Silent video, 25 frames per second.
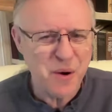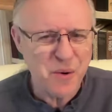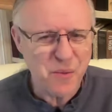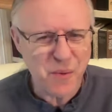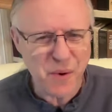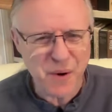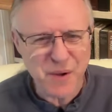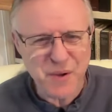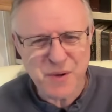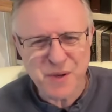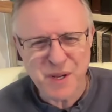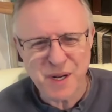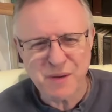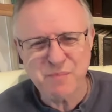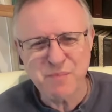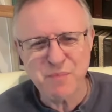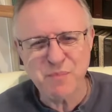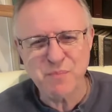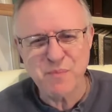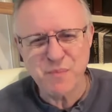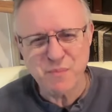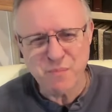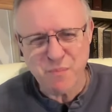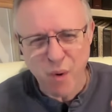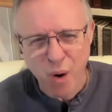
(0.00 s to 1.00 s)
where you can
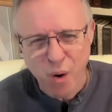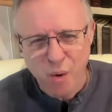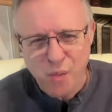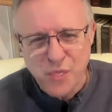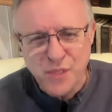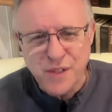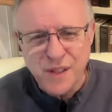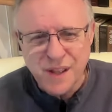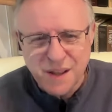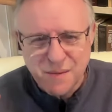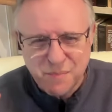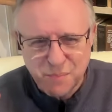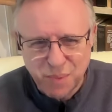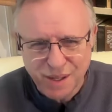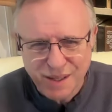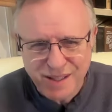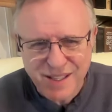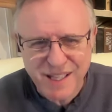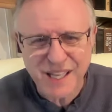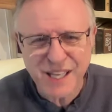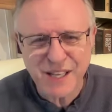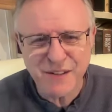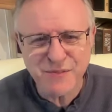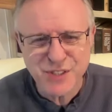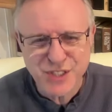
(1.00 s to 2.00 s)
both
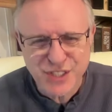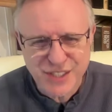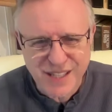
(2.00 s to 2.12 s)
believe